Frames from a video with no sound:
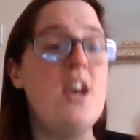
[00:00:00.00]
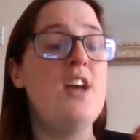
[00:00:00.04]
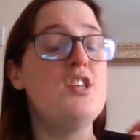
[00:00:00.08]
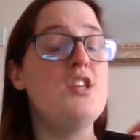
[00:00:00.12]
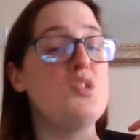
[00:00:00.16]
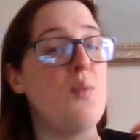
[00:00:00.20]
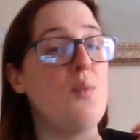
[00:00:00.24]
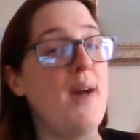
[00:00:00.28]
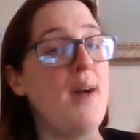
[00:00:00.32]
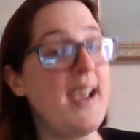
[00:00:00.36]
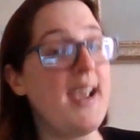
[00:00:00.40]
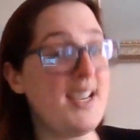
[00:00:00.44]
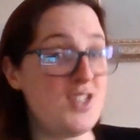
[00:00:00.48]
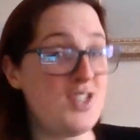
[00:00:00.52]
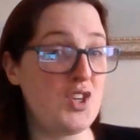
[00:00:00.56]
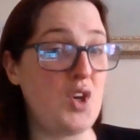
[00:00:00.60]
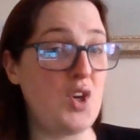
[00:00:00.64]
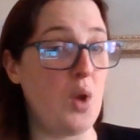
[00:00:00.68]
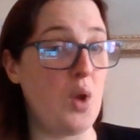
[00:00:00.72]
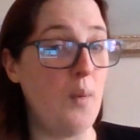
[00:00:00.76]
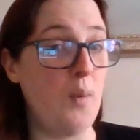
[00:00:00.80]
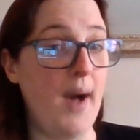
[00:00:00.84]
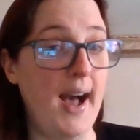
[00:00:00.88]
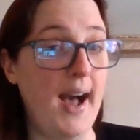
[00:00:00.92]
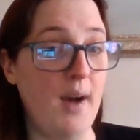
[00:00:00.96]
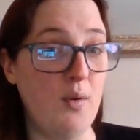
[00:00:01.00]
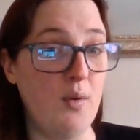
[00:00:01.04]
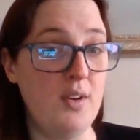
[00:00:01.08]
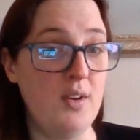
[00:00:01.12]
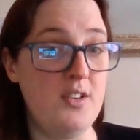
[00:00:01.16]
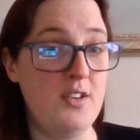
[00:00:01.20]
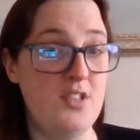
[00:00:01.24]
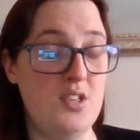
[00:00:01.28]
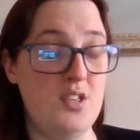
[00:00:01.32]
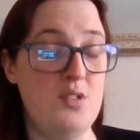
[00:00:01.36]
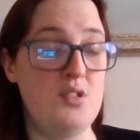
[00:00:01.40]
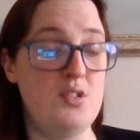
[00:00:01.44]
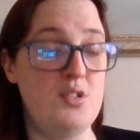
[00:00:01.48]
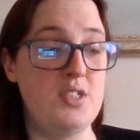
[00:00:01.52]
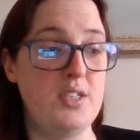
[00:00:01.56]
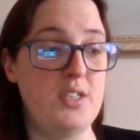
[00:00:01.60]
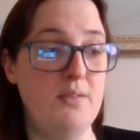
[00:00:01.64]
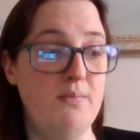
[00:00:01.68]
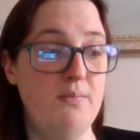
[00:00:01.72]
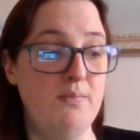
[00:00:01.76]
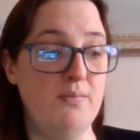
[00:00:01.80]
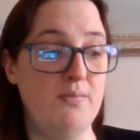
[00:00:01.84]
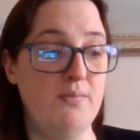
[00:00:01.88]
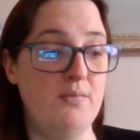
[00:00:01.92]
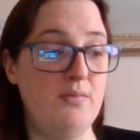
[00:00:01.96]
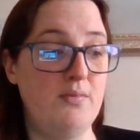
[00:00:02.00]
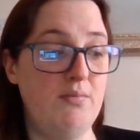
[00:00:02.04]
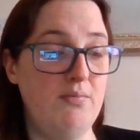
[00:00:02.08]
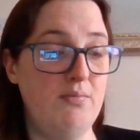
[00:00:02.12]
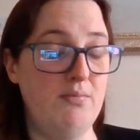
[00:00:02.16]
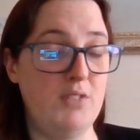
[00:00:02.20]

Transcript: So I had to go out and do some